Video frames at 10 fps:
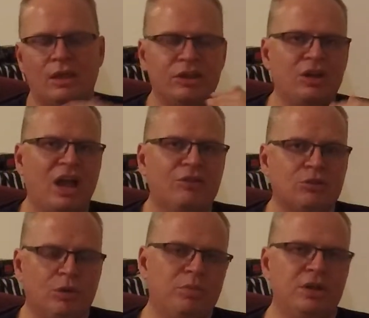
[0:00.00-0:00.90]
You have to
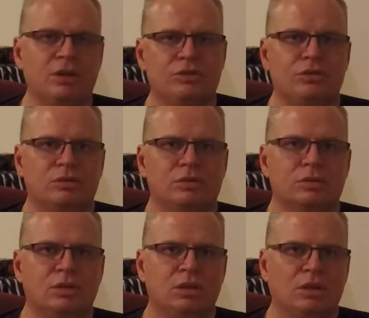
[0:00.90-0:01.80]
repent.
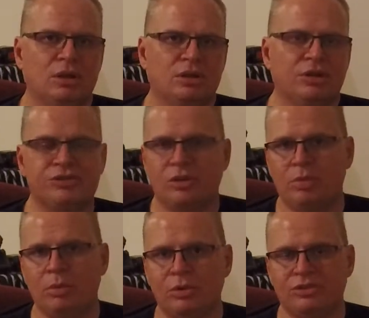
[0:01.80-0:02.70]
Now, some
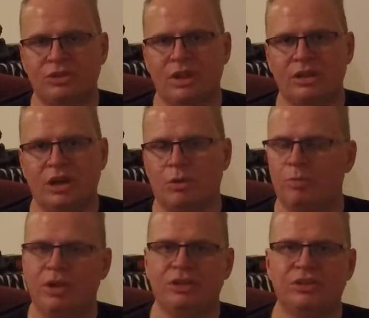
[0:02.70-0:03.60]
people think that
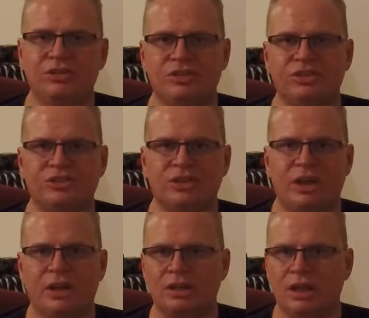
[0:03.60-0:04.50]
repentance is just
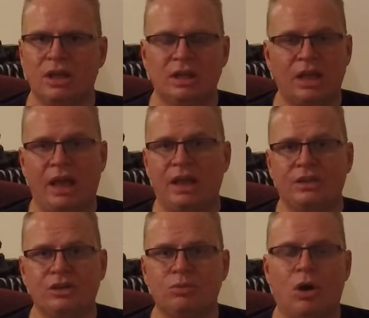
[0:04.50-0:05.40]
saying, hey, I
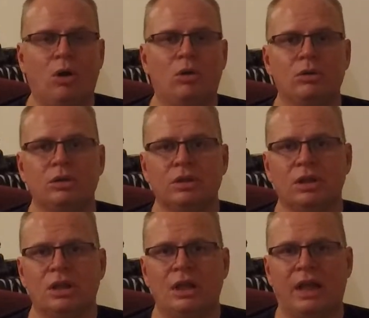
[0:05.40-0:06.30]
did wrong,
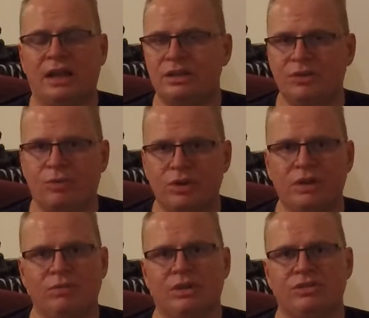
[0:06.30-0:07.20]
and I need
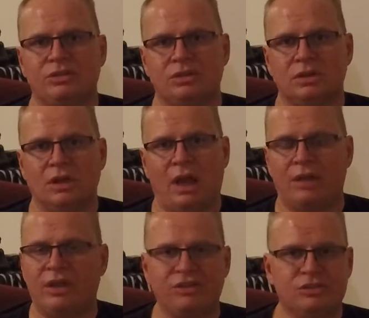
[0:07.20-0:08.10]
forgiveness.
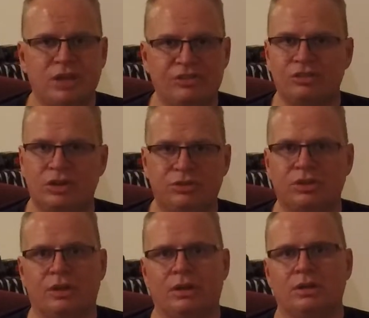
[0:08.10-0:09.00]
And that's a good thing.